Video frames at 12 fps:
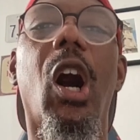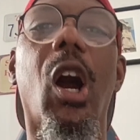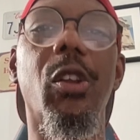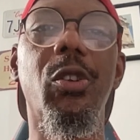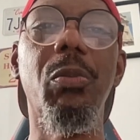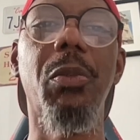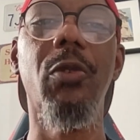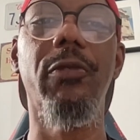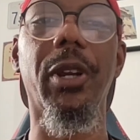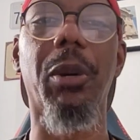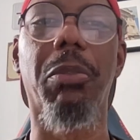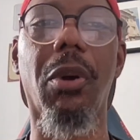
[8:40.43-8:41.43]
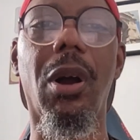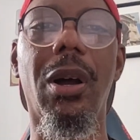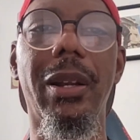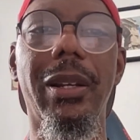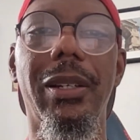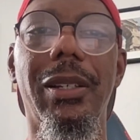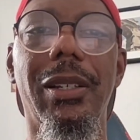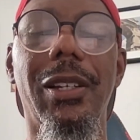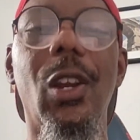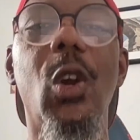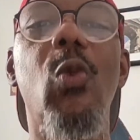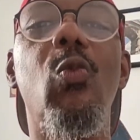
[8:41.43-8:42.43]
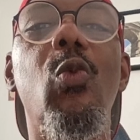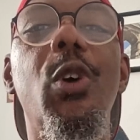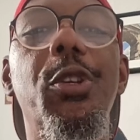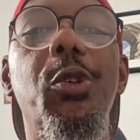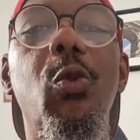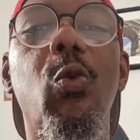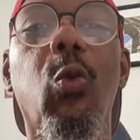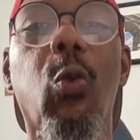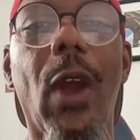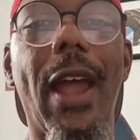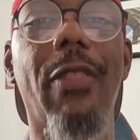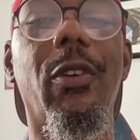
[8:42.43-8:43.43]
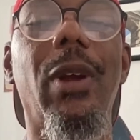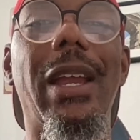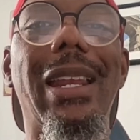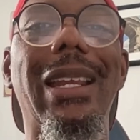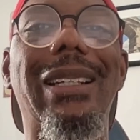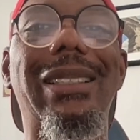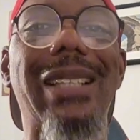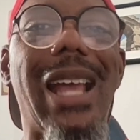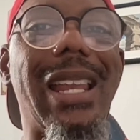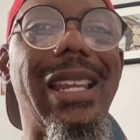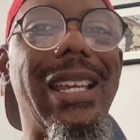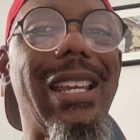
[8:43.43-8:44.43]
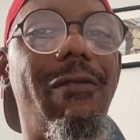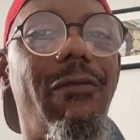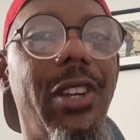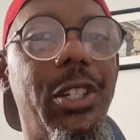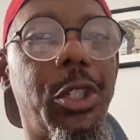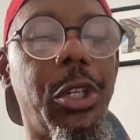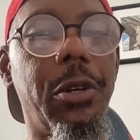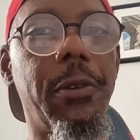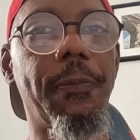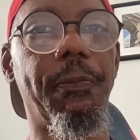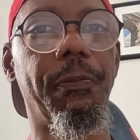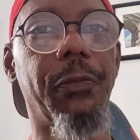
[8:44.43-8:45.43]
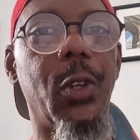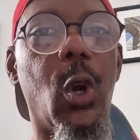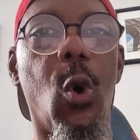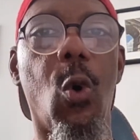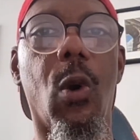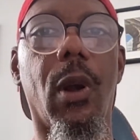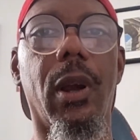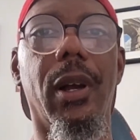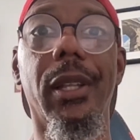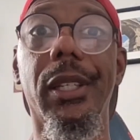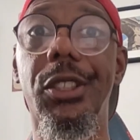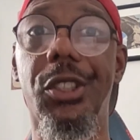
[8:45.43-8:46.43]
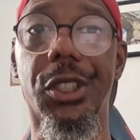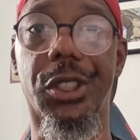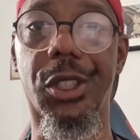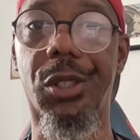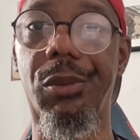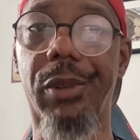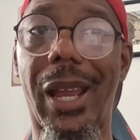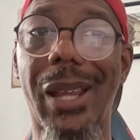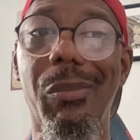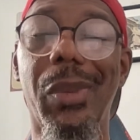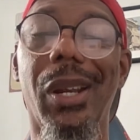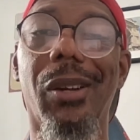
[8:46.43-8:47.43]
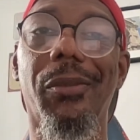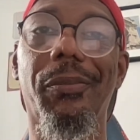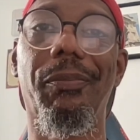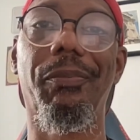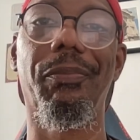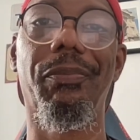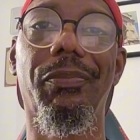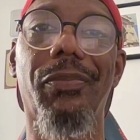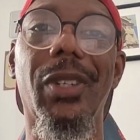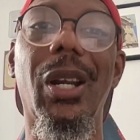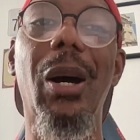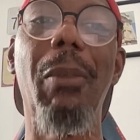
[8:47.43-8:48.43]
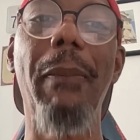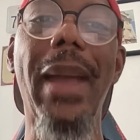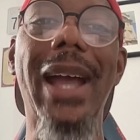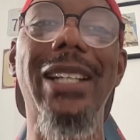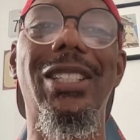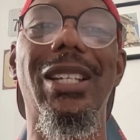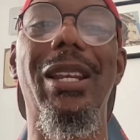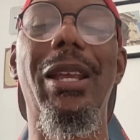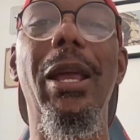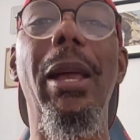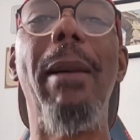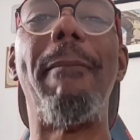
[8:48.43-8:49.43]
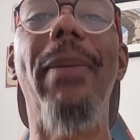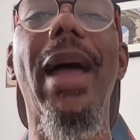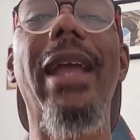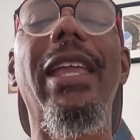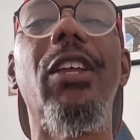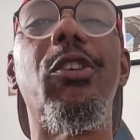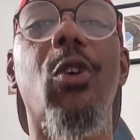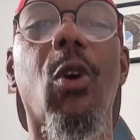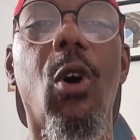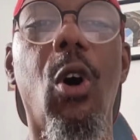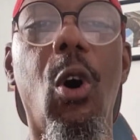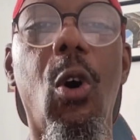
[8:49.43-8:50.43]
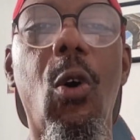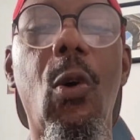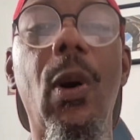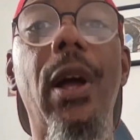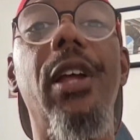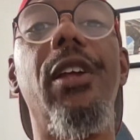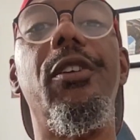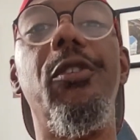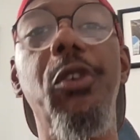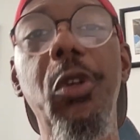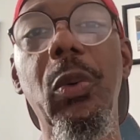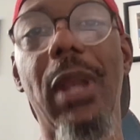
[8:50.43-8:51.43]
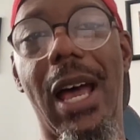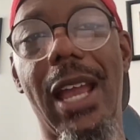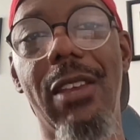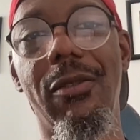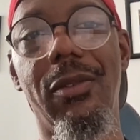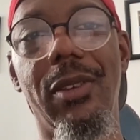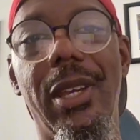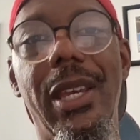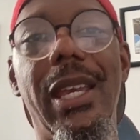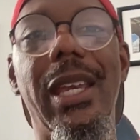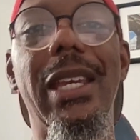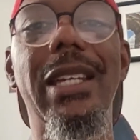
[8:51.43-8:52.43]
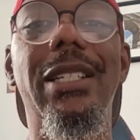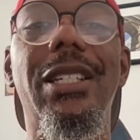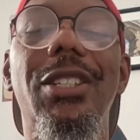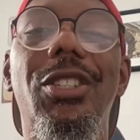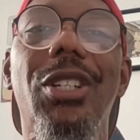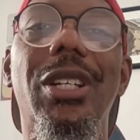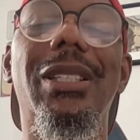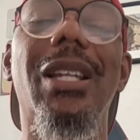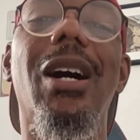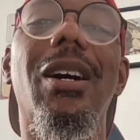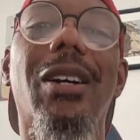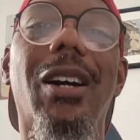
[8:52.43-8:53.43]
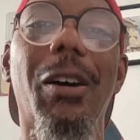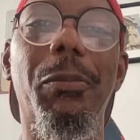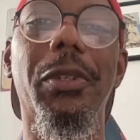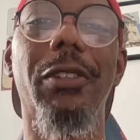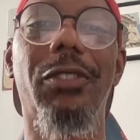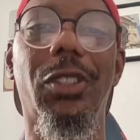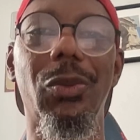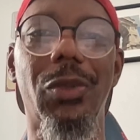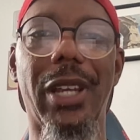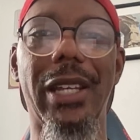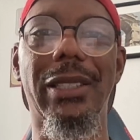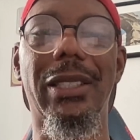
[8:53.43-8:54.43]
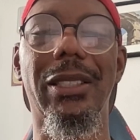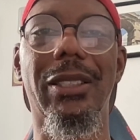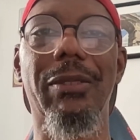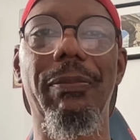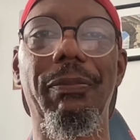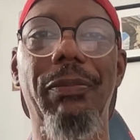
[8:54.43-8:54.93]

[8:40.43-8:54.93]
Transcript: Are you moving abroad? Would you rather an exciting adventure or a logistical nightmare. Imagine packing your whole new life into just a couple of suitcases